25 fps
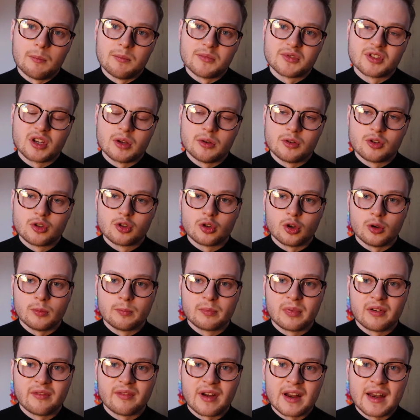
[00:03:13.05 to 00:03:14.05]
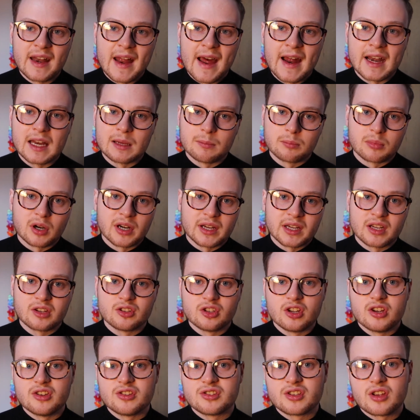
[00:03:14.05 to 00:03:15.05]
so it should prevent any
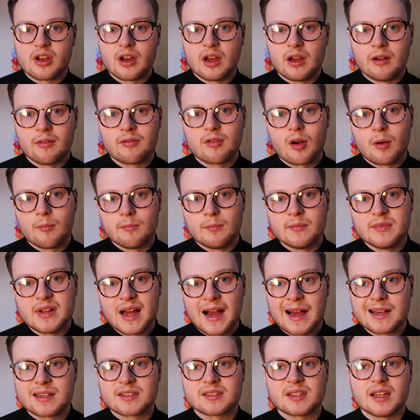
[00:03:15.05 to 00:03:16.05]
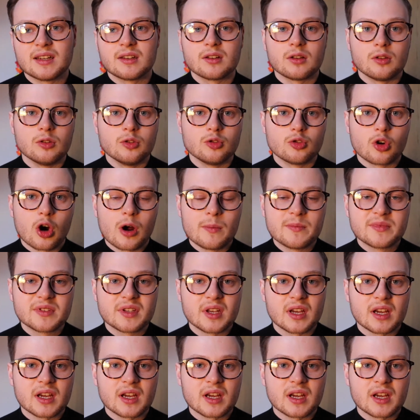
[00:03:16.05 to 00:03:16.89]
breakages from accidental drops,